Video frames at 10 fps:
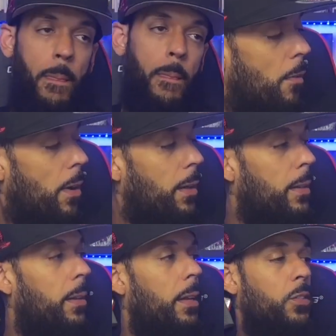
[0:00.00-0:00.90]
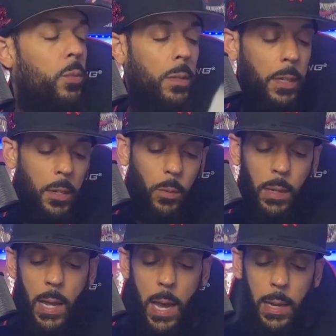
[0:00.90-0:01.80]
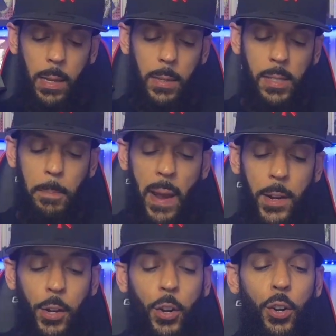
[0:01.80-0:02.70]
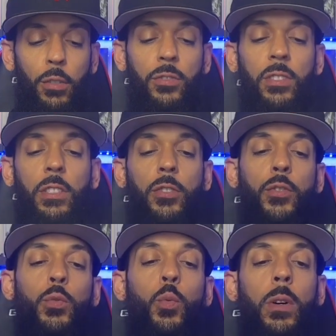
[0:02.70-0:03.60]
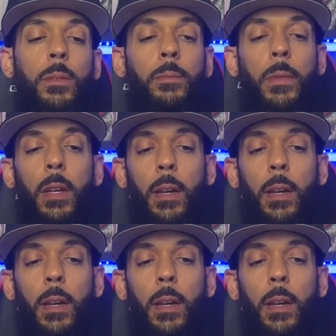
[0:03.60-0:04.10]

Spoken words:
All right, the next one here we got is Spider-Girls Issue 1.